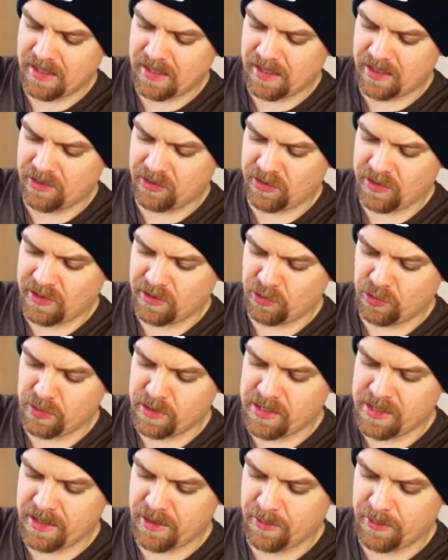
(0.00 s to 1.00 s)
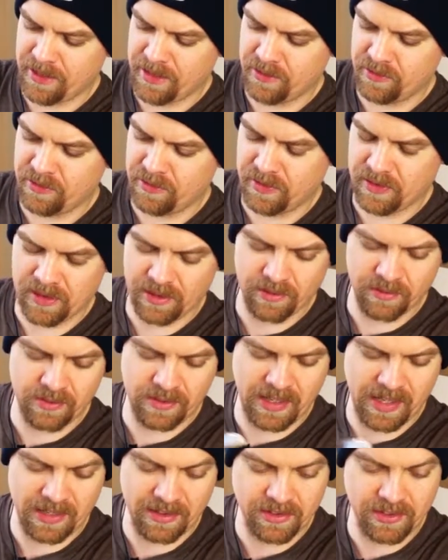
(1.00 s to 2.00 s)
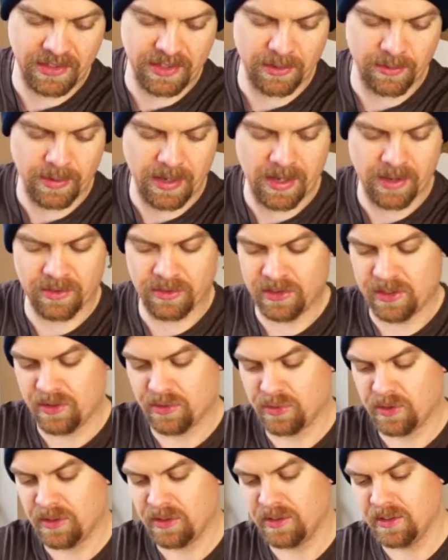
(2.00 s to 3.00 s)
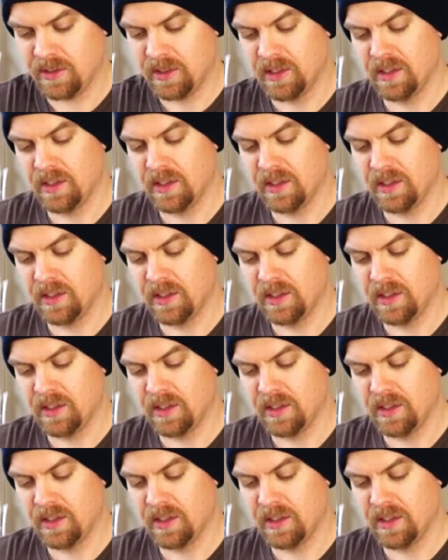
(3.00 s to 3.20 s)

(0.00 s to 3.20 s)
has an intriguing way of dancing around different